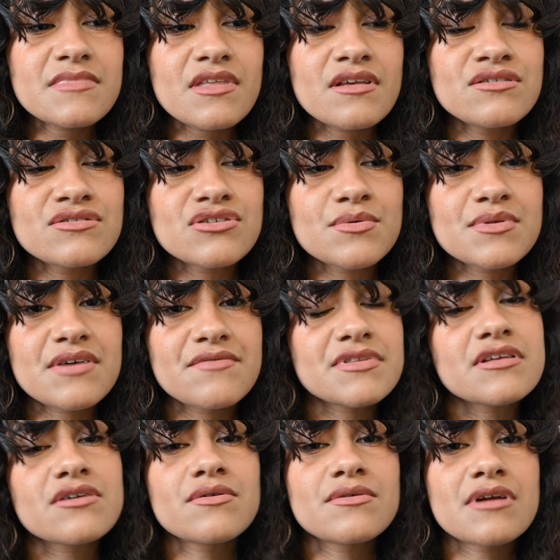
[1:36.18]
So with
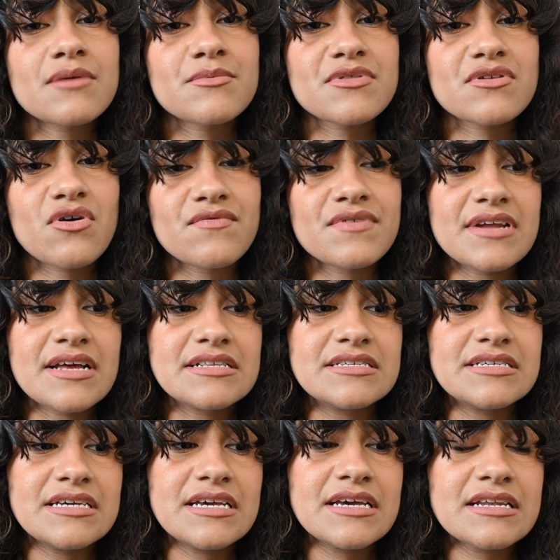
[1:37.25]
everything going on with
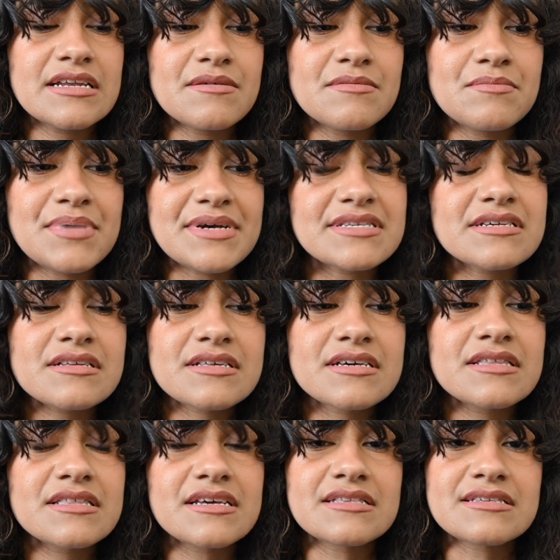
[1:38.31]
COVID-19,
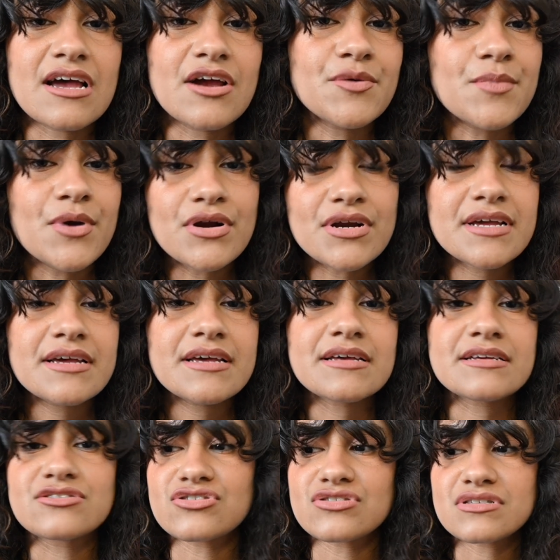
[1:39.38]
basically the entire
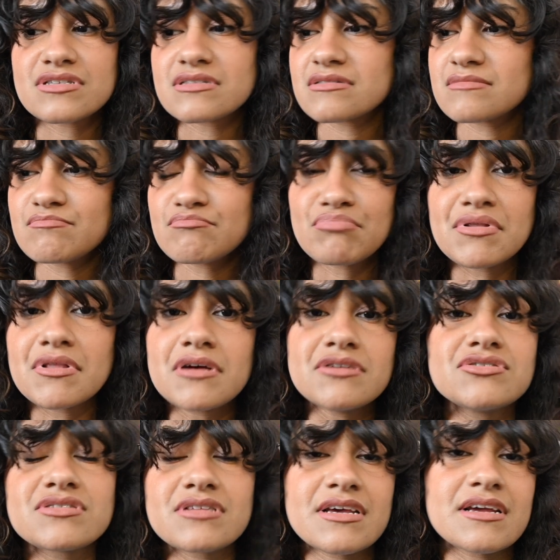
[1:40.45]
market just
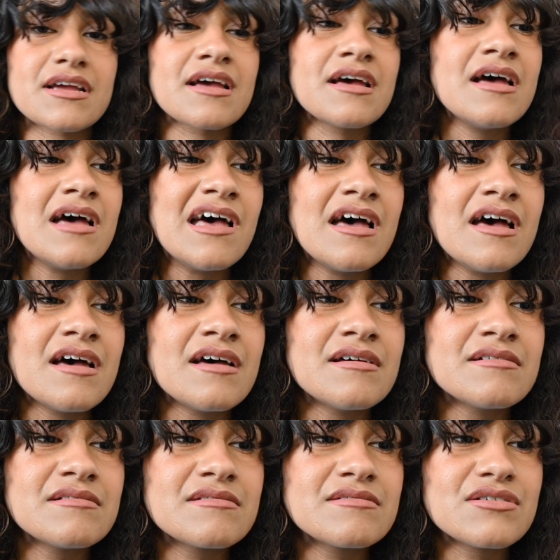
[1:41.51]
plunged. Like,
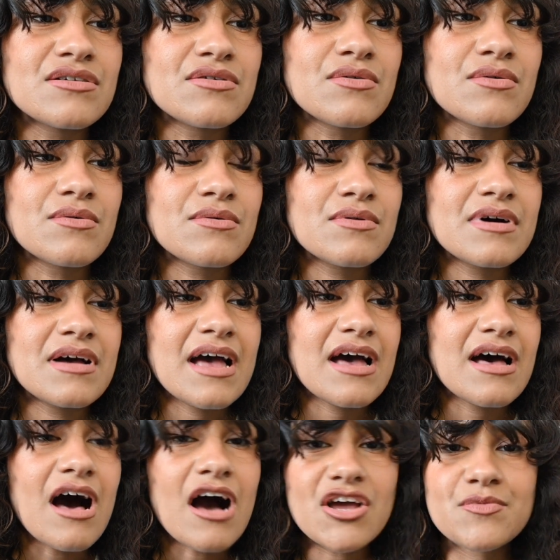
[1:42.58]
you know,
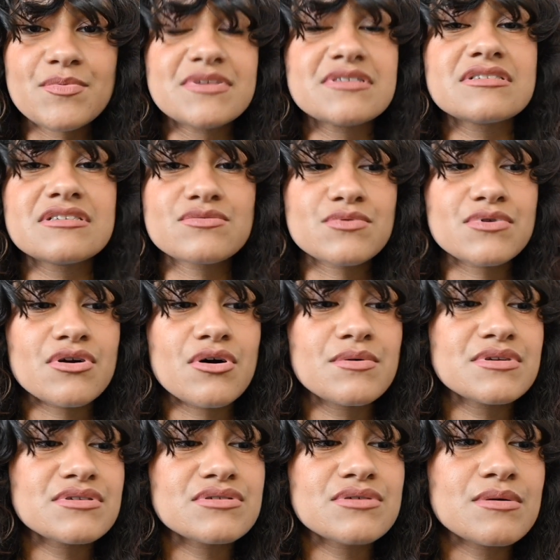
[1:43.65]
occupancies were
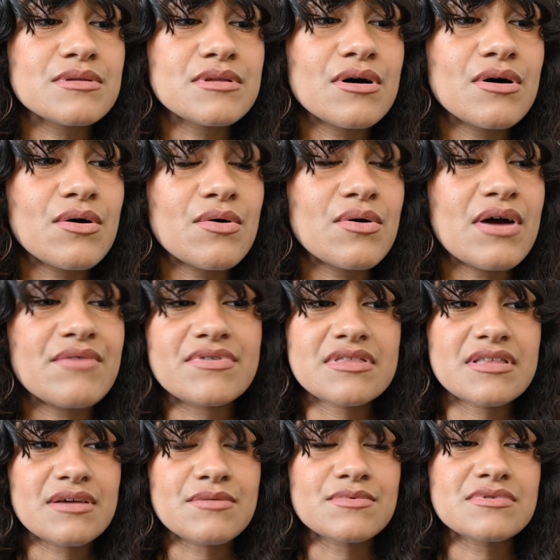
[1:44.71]
going so low.
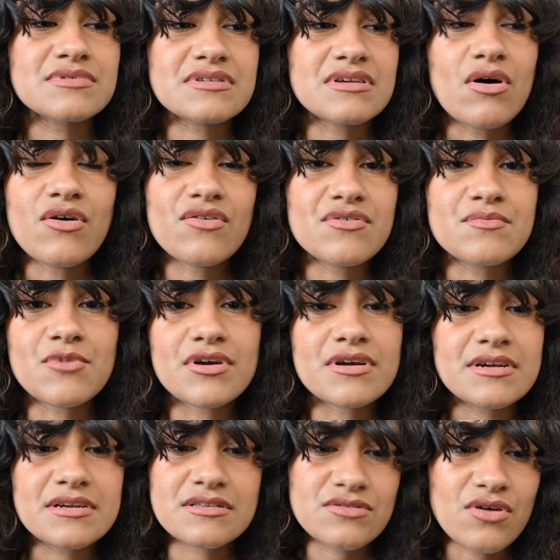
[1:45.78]
Everything was, all the
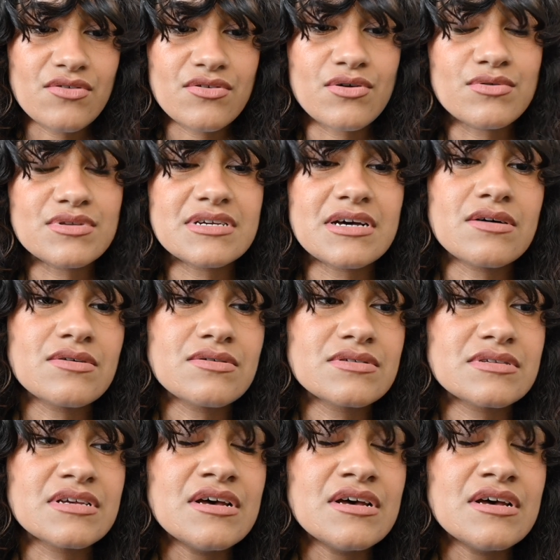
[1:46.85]
markets, all the hotels,